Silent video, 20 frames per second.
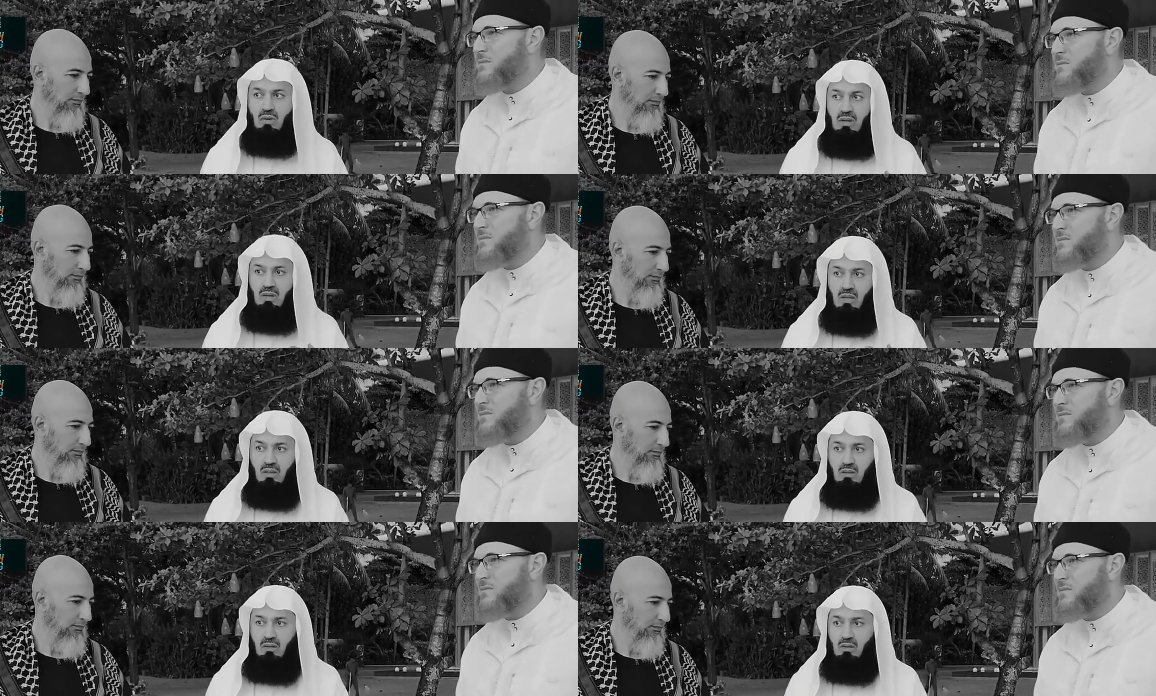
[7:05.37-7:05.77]
Speaker 1: to
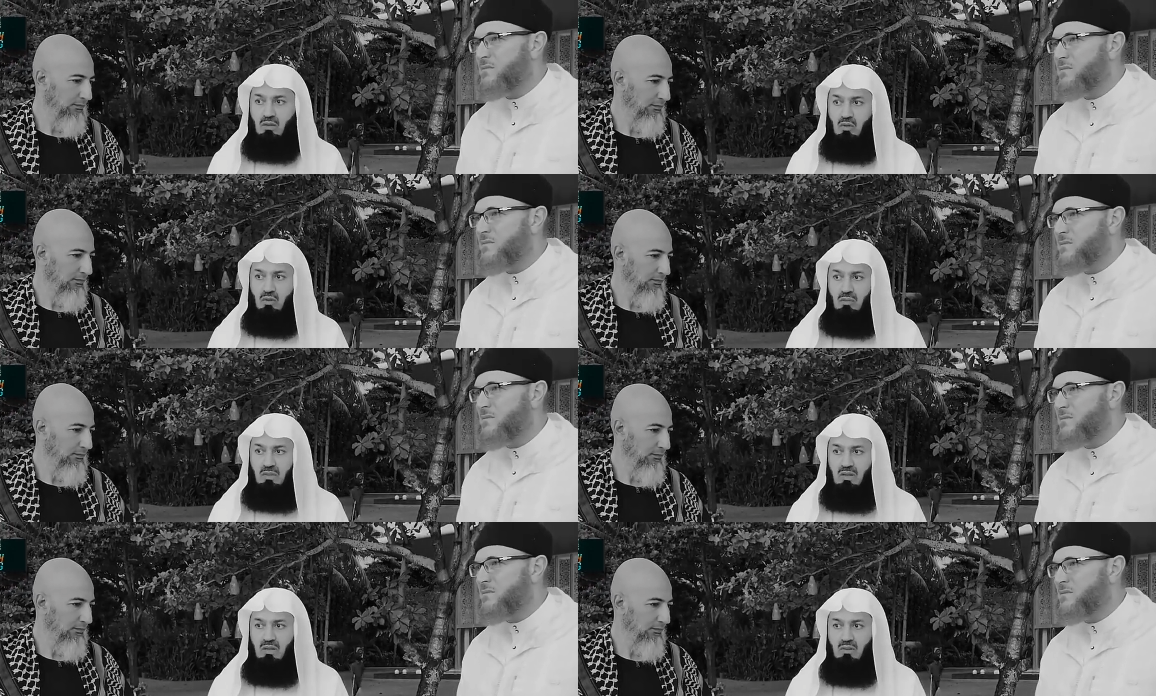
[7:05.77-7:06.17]
another
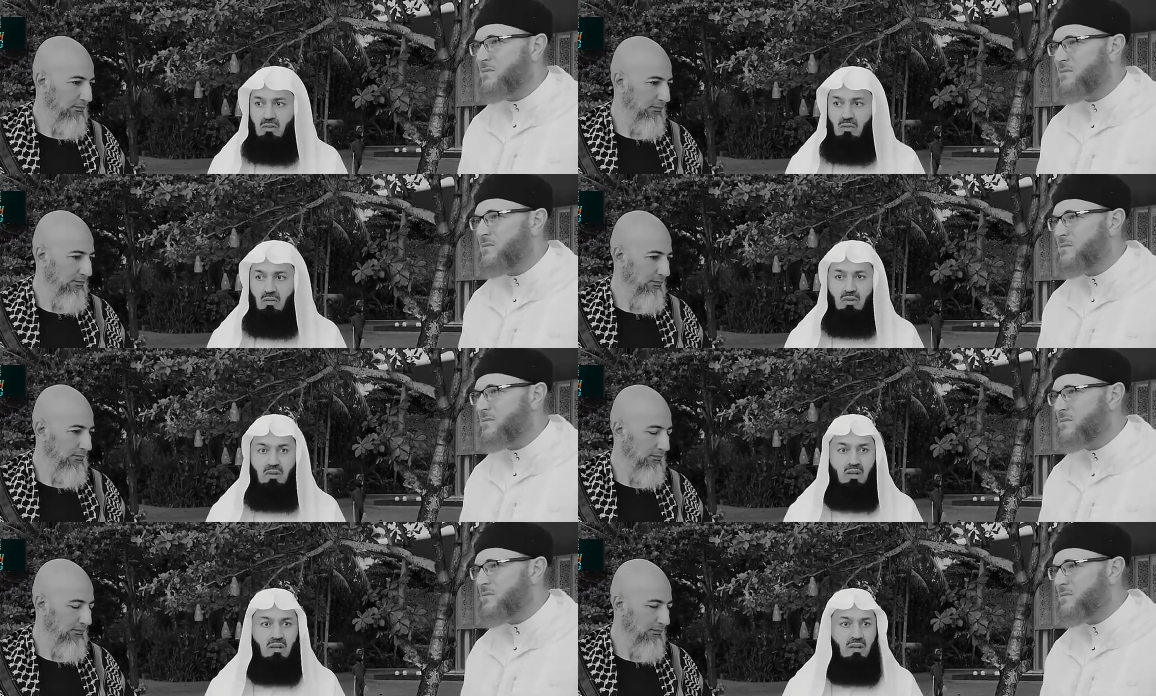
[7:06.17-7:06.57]
human
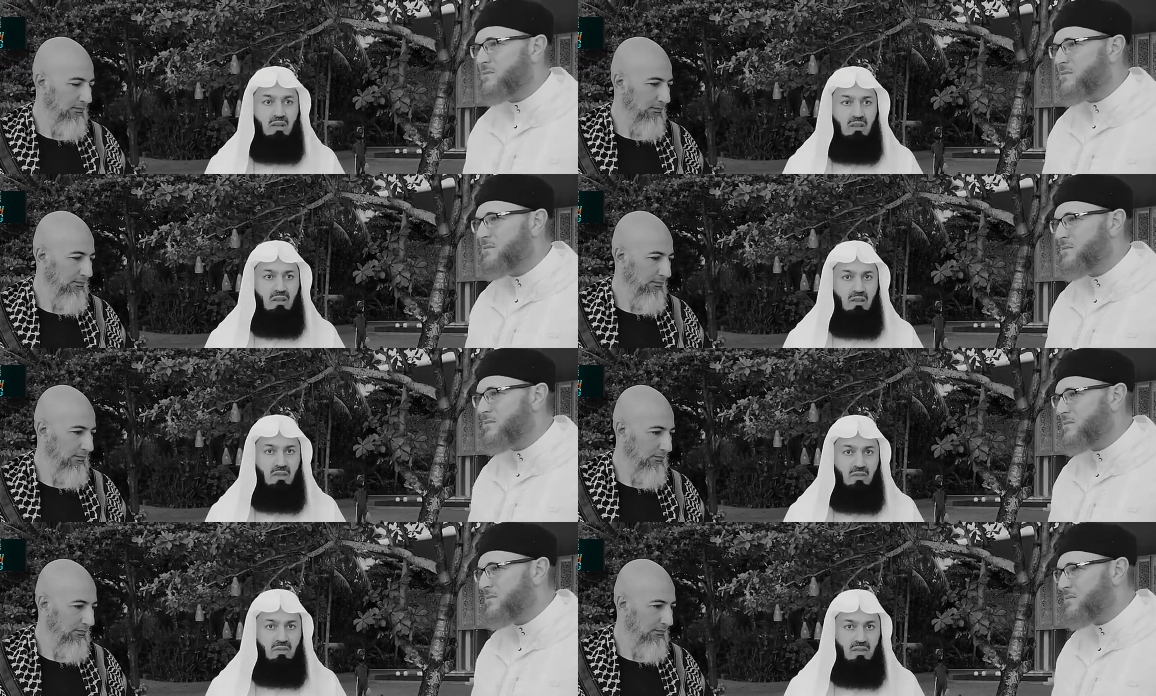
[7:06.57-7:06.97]
or
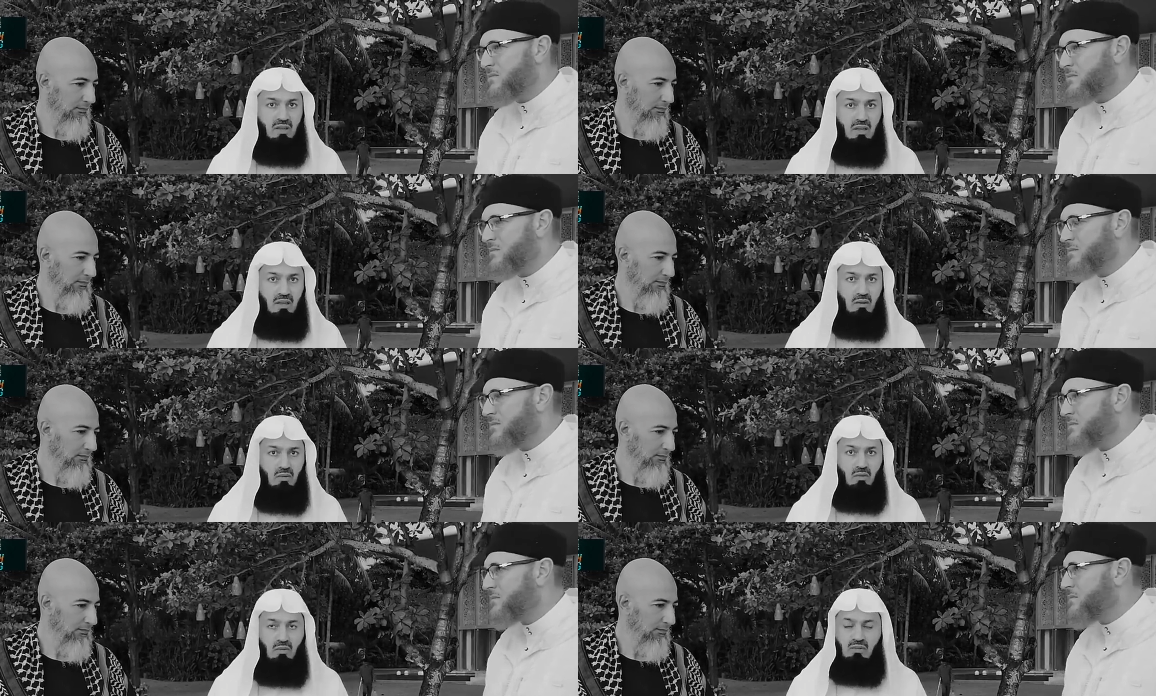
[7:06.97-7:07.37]
another
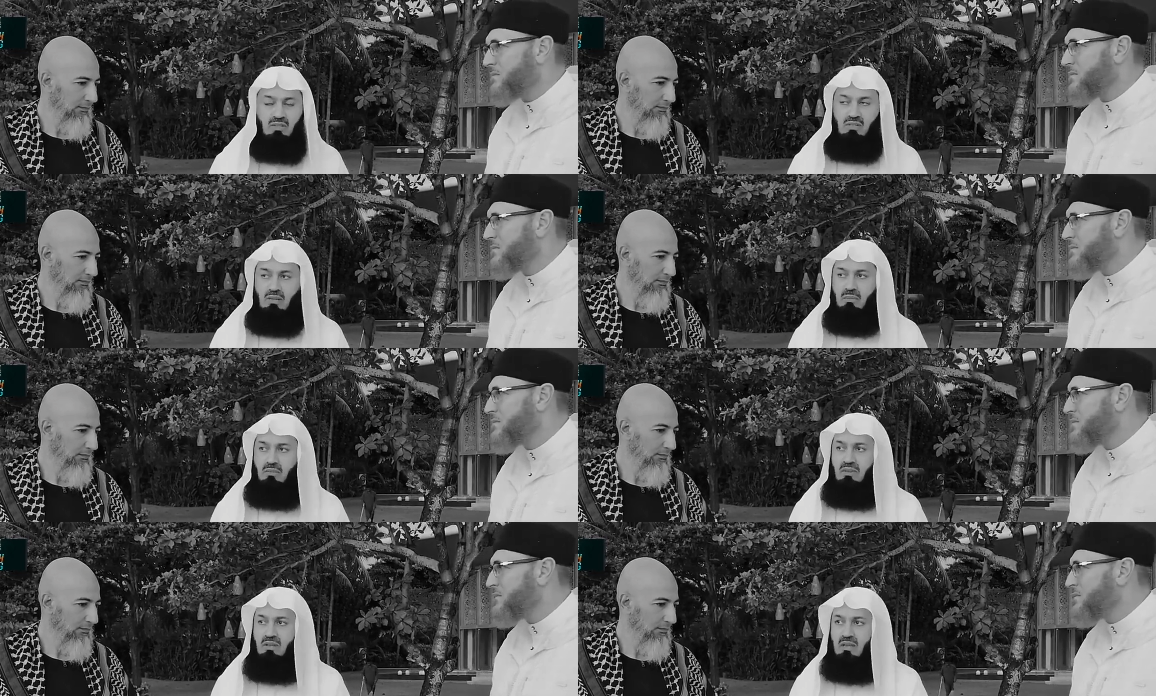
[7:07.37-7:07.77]
thing or
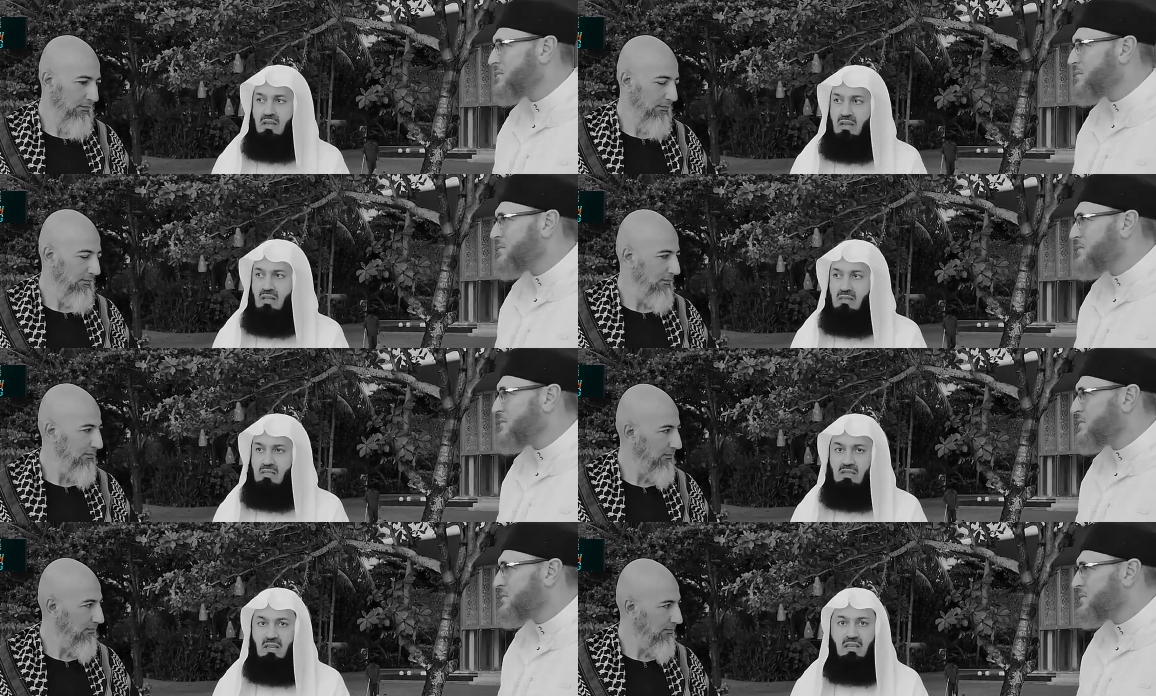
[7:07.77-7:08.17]
something
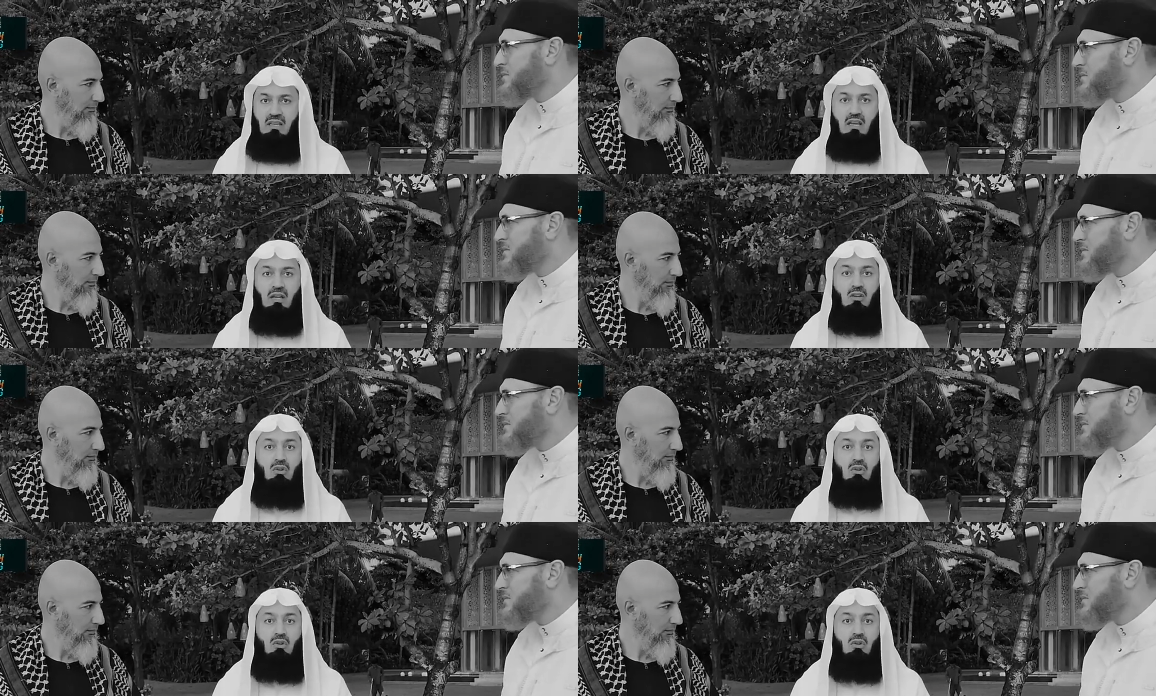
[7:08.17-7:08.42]
else and